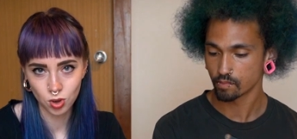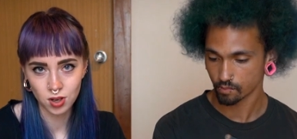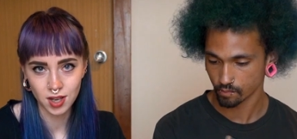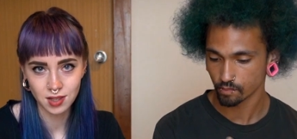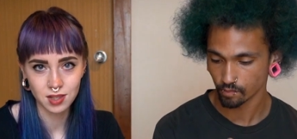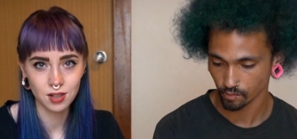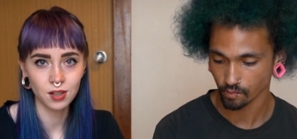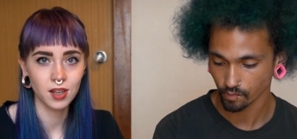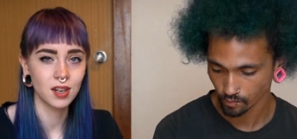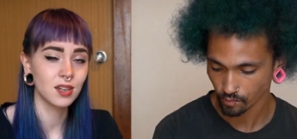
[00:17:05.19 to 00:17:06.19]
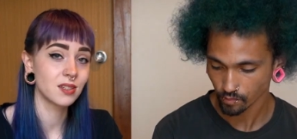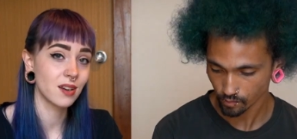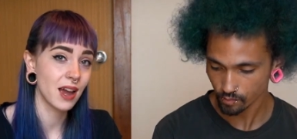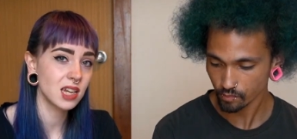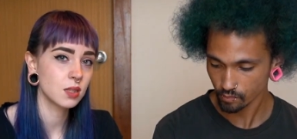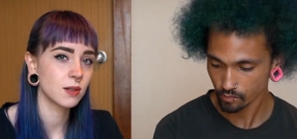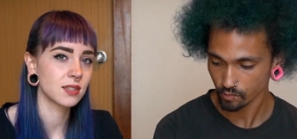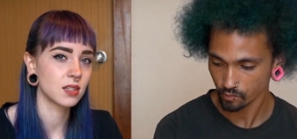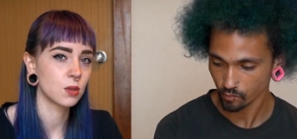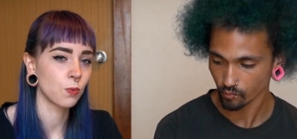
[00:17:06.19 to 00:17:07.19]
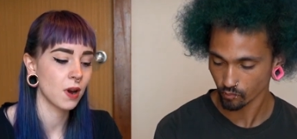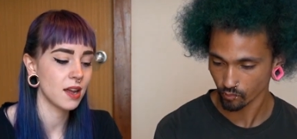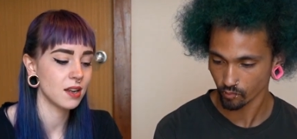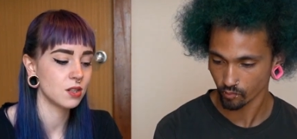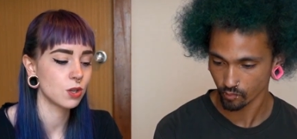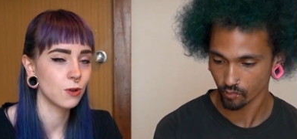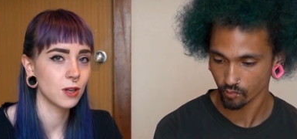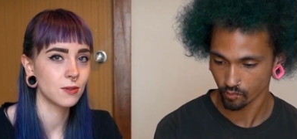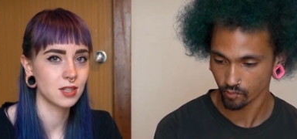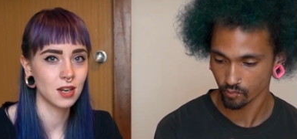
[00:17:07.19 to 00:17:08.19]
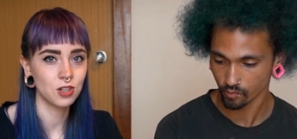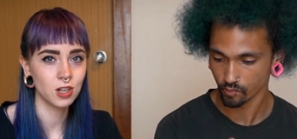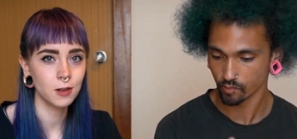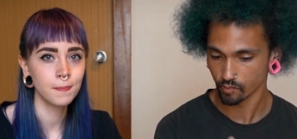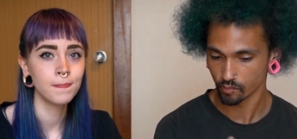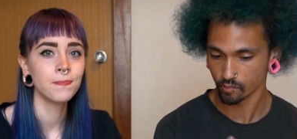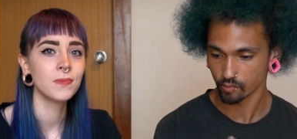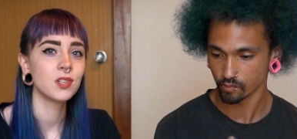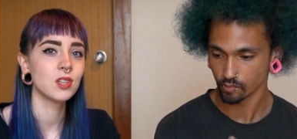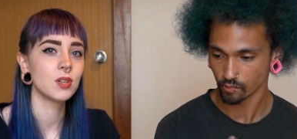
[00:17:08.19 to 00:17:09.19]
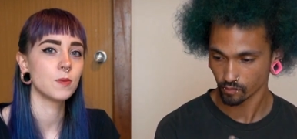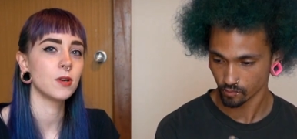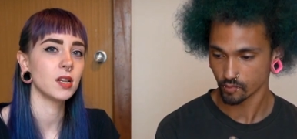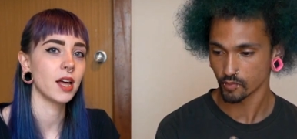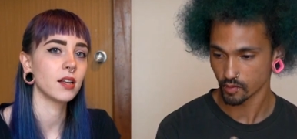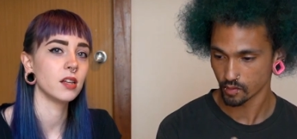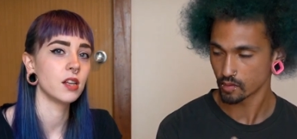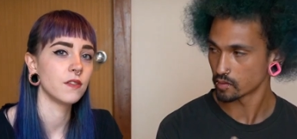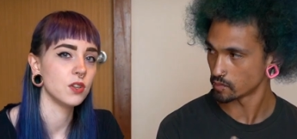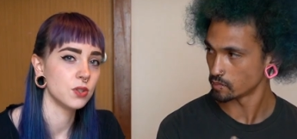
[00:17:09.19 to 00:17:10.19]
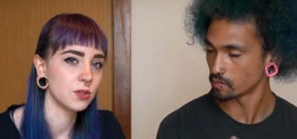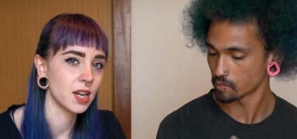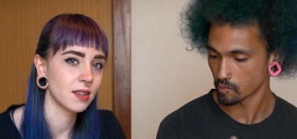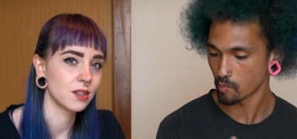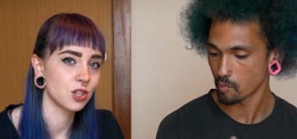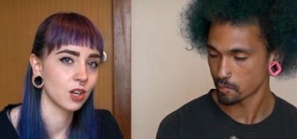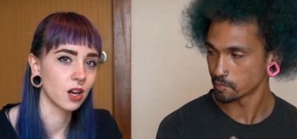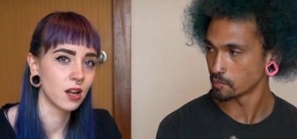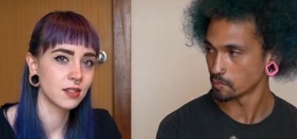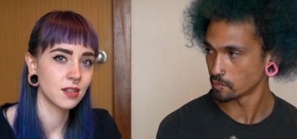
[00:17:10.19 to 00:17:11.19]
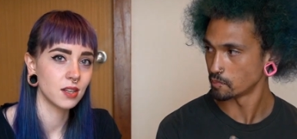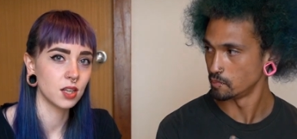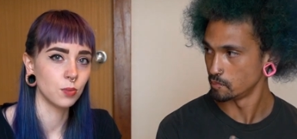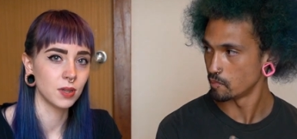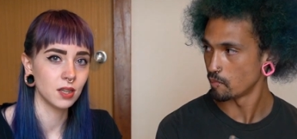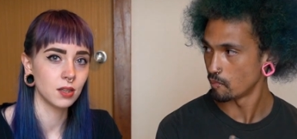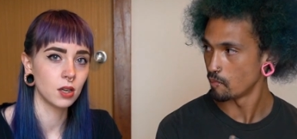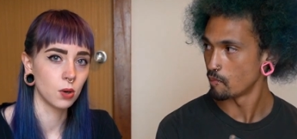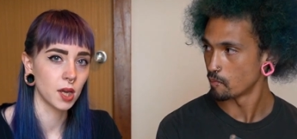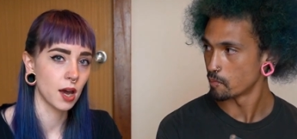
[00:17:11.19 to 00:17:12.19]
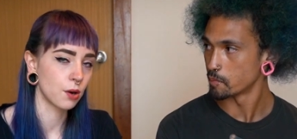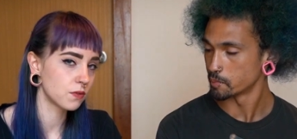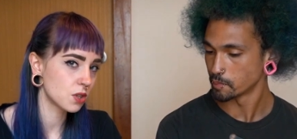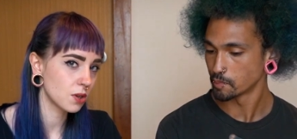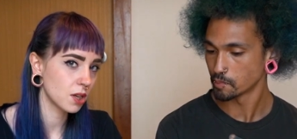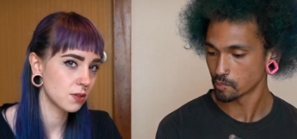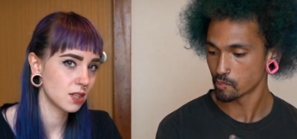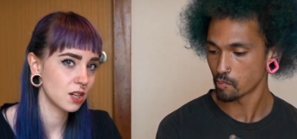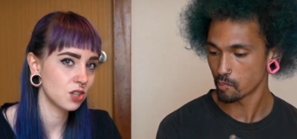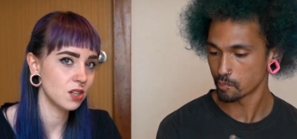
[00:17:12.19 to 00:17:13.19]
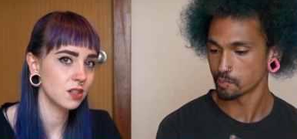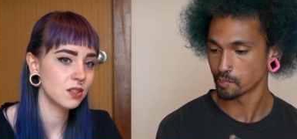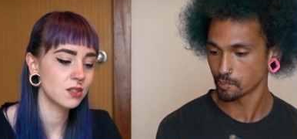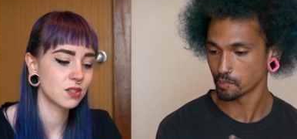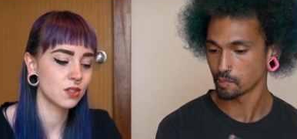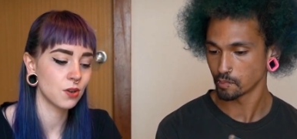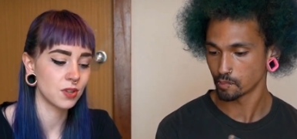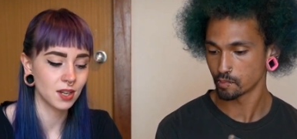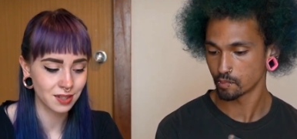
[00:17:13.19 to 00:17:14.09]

Speaker 1: one necessarily. It is nice because it's right in Tokyo Station, so it's pretty likely that if you do take the Shinkansen that you'll be going out of Tokyo Station. So the